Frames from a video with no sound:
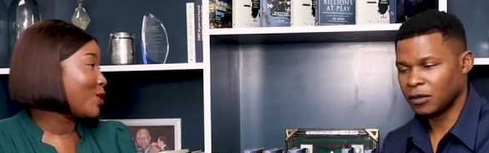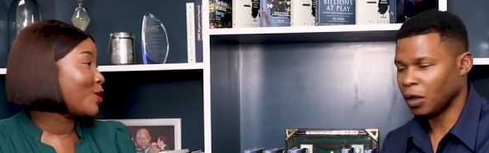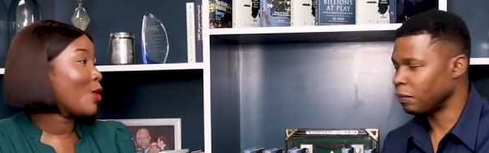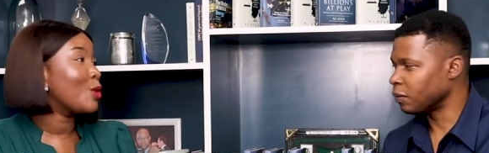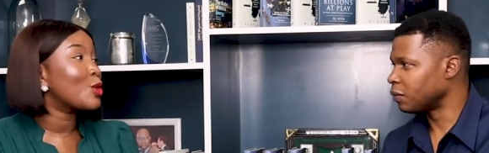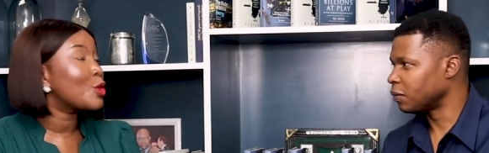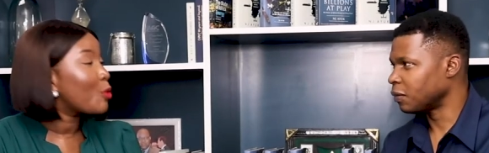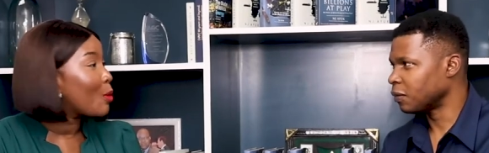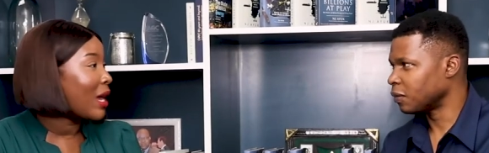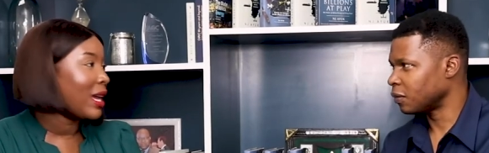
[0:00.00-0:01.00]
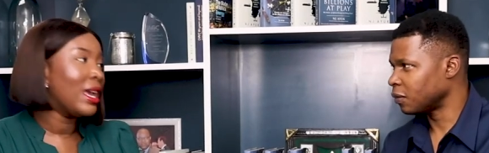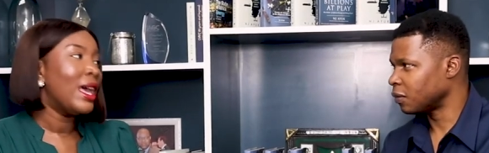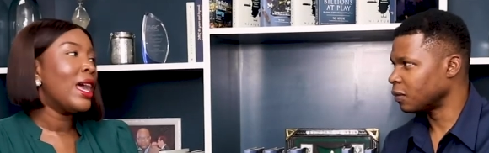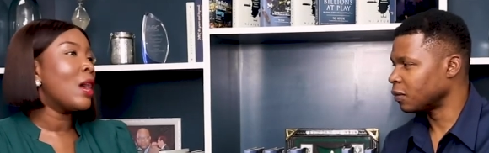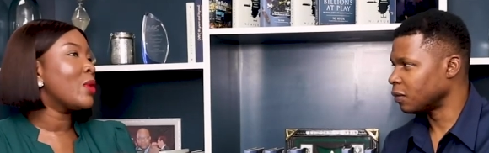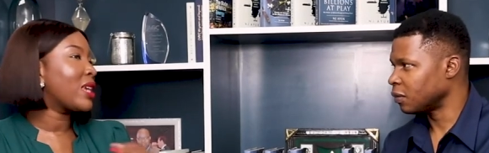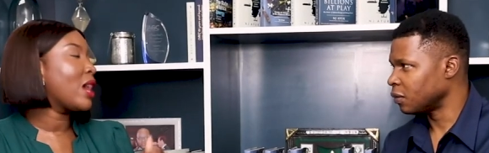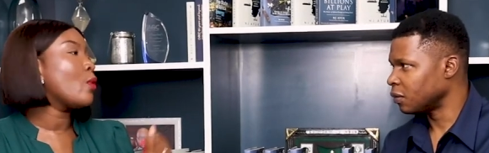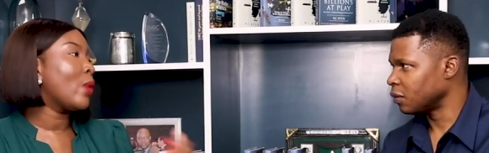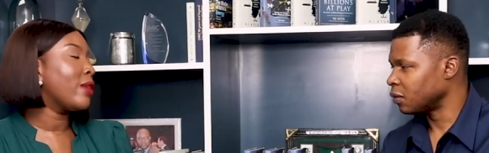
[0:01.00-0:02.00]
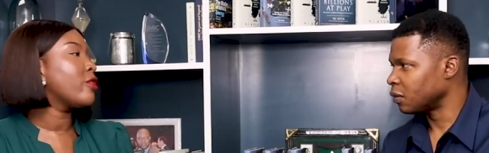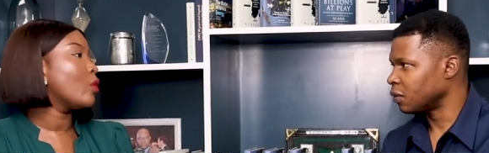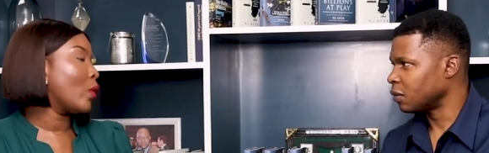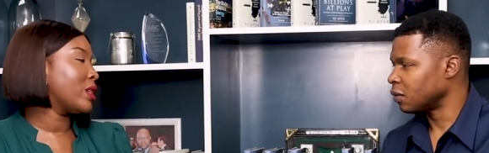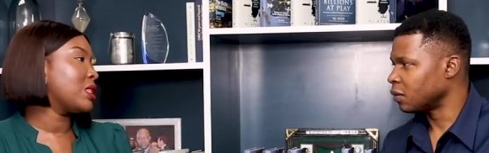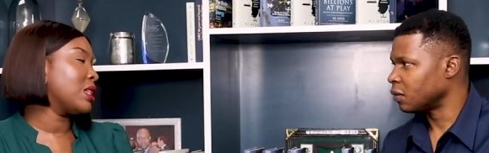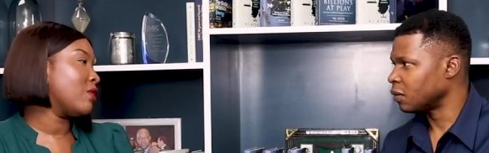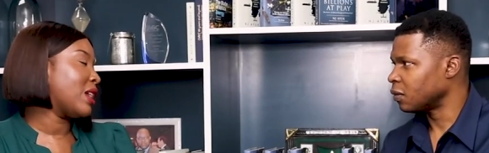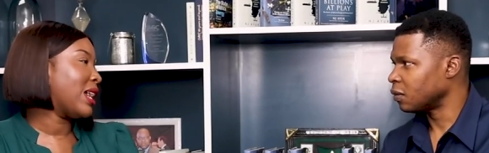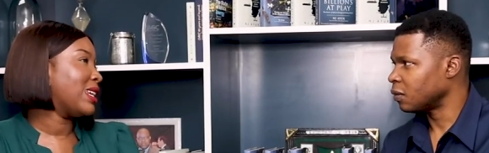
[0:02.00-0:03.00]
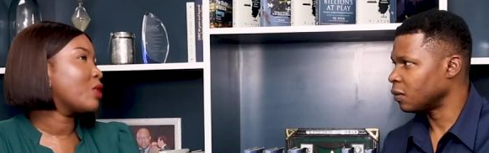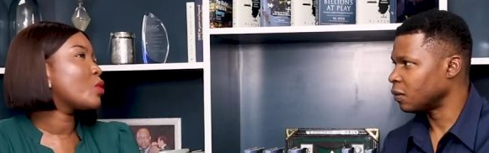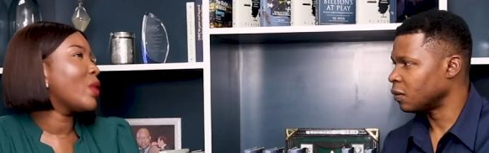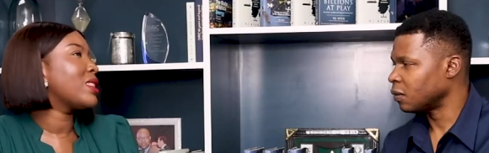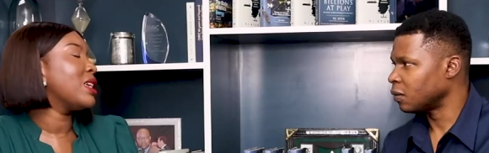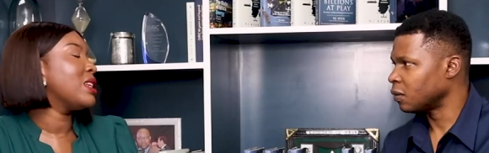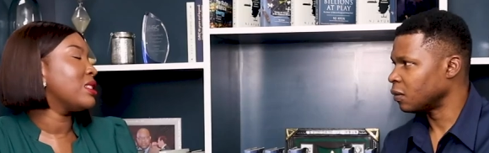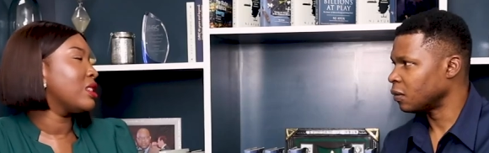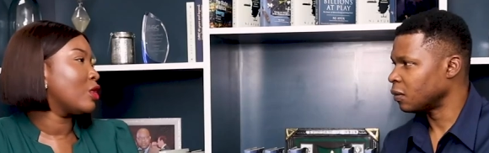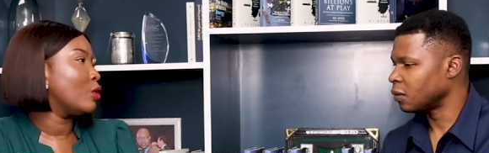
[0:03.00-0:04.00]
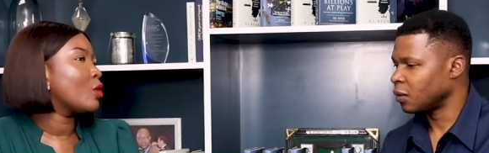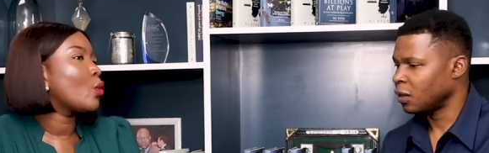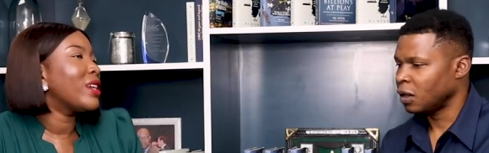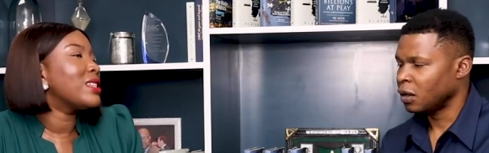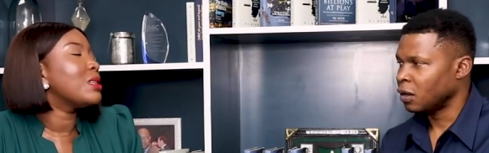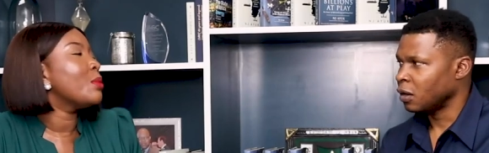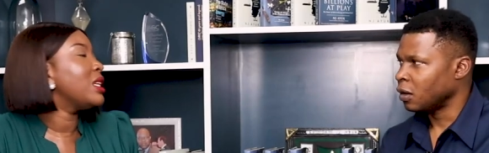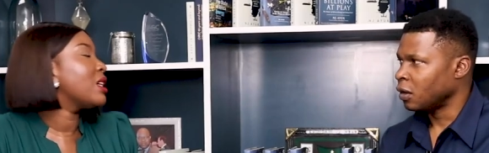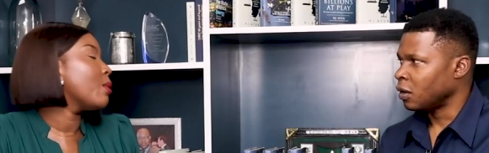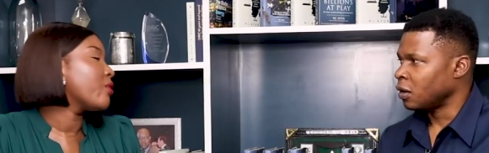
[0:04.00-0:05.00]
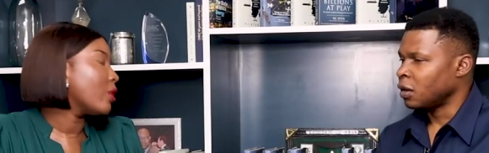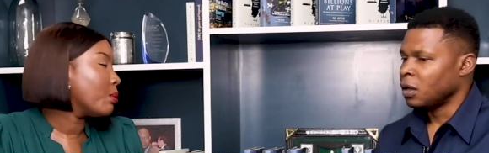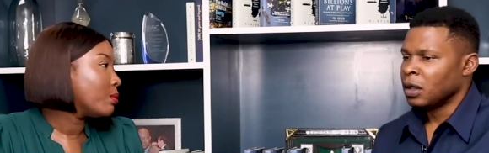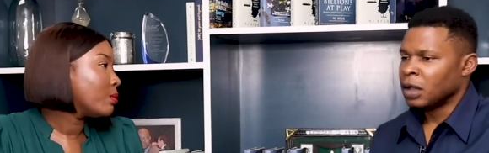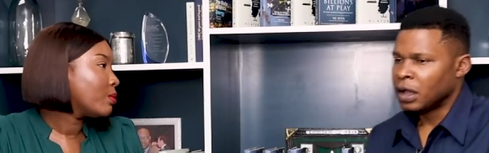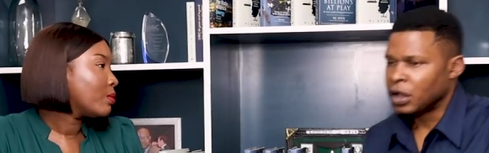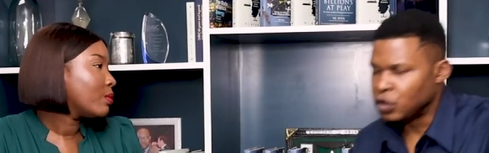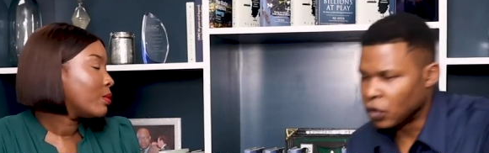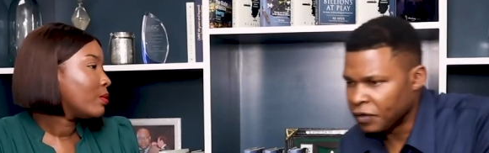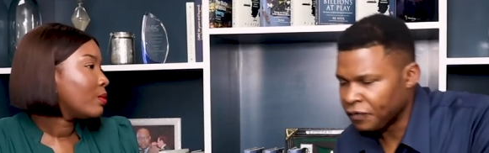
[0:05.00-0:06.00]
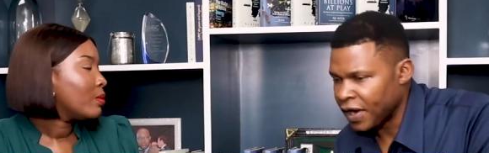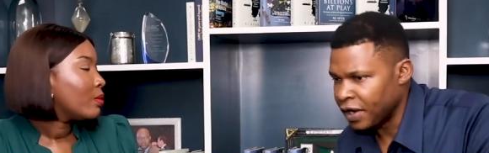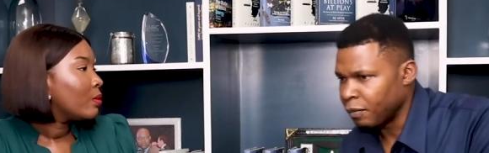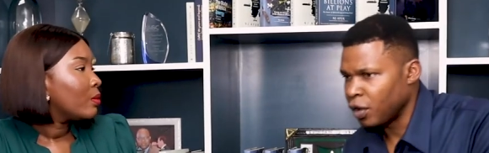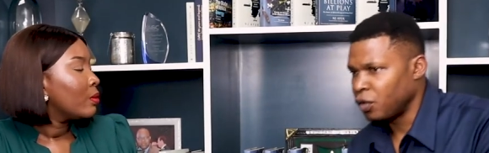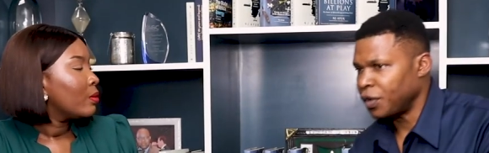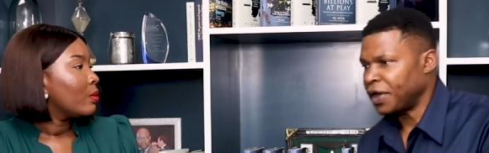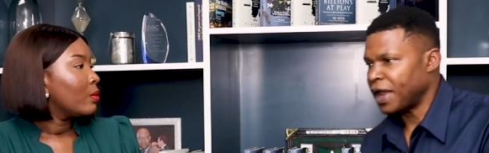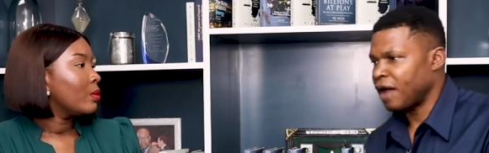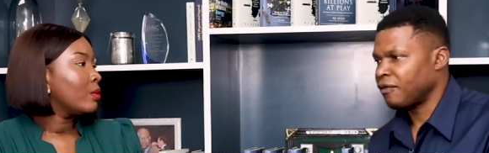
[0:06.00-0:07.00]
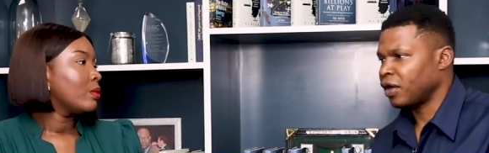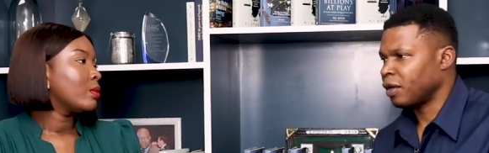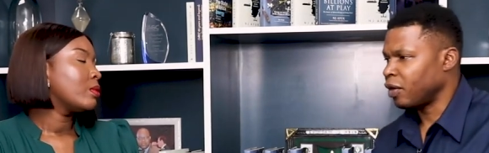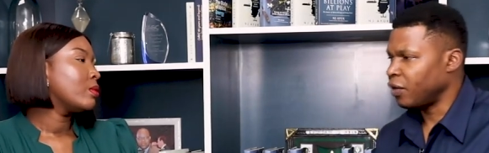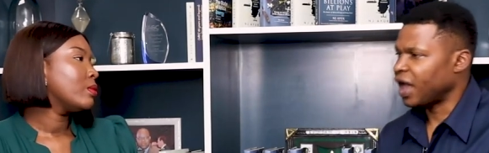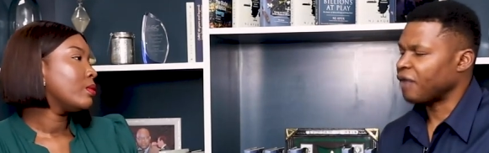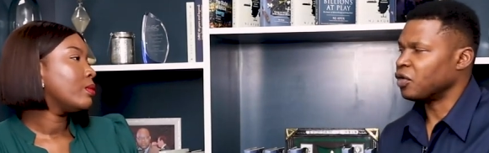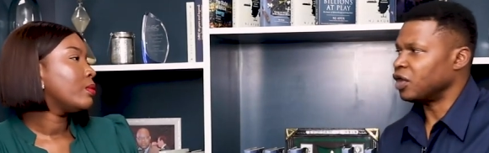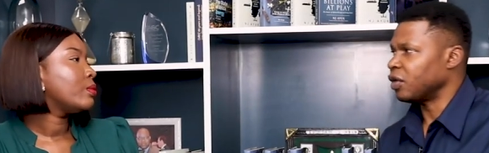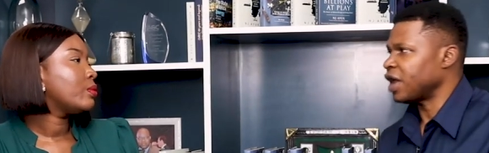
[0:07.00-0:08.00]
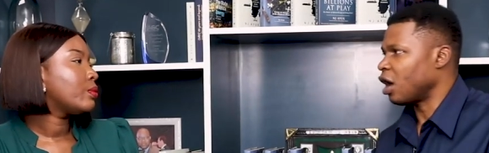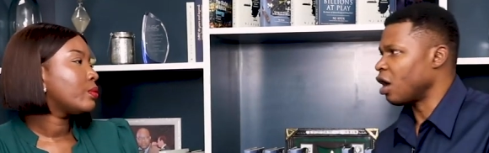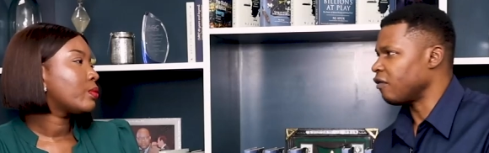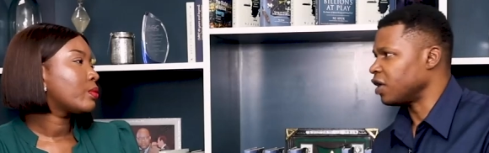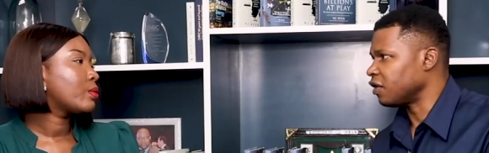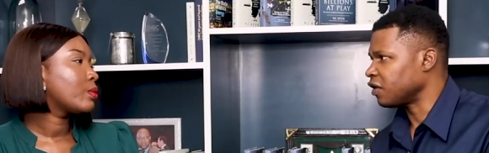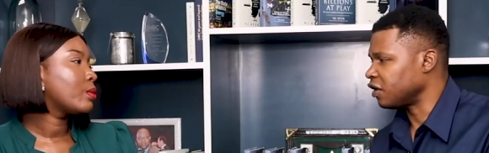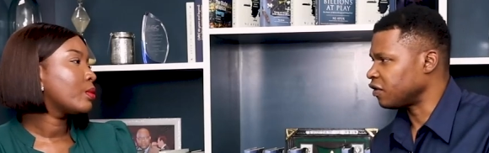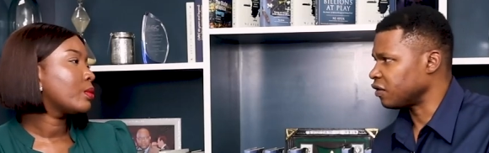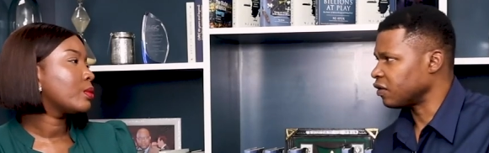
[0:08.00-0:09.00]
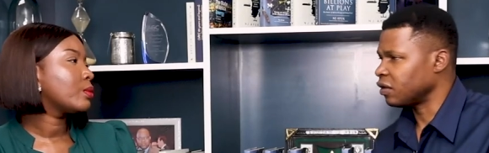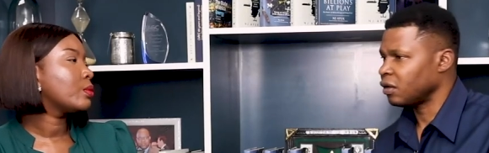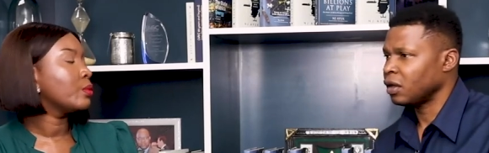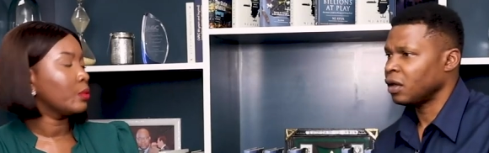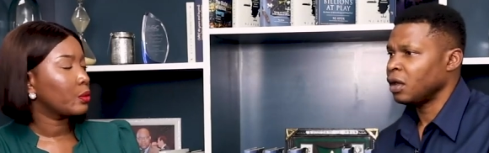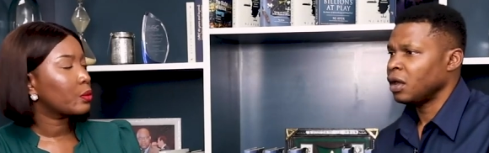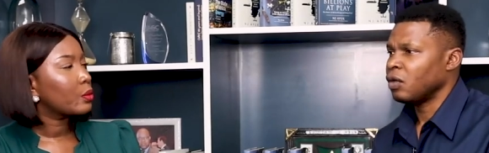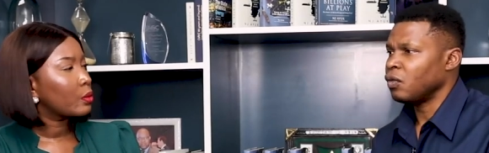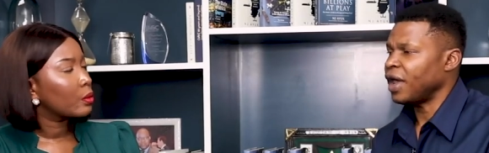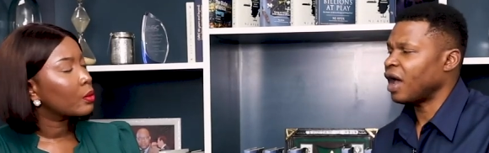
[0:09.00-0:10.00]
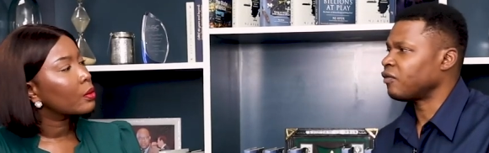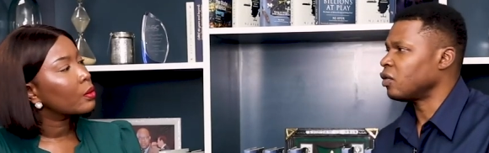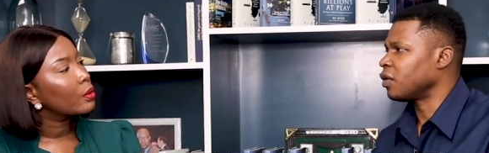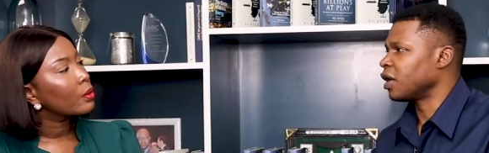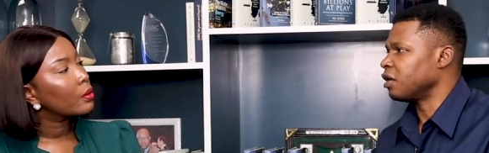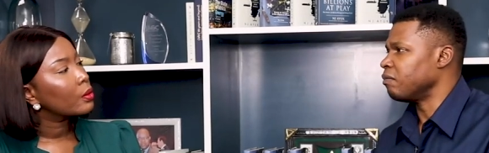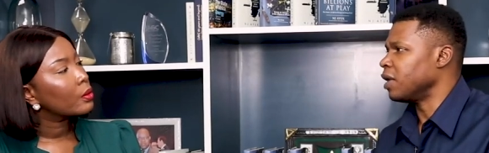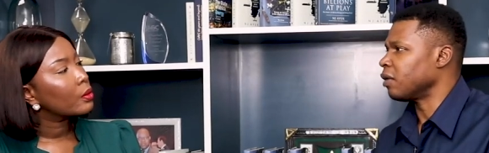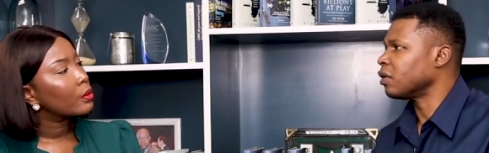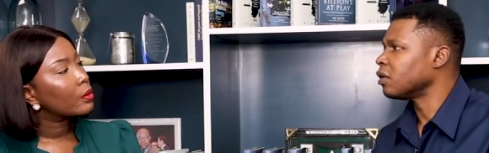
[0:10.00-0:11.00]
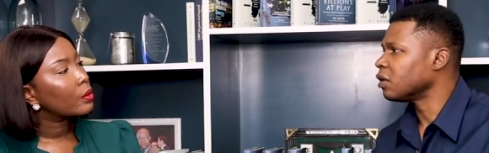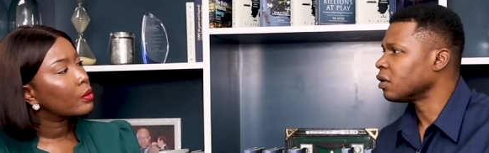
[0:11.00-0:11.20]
Speaker 1: There's nope. no Superman, and we can't wait for the West to give the handouts. What then is the solution? Where does the money come from? You
Speaker 2: can find the money within Africa, but we have to deal with our governance issues. Hmm. We have to look at the mirror.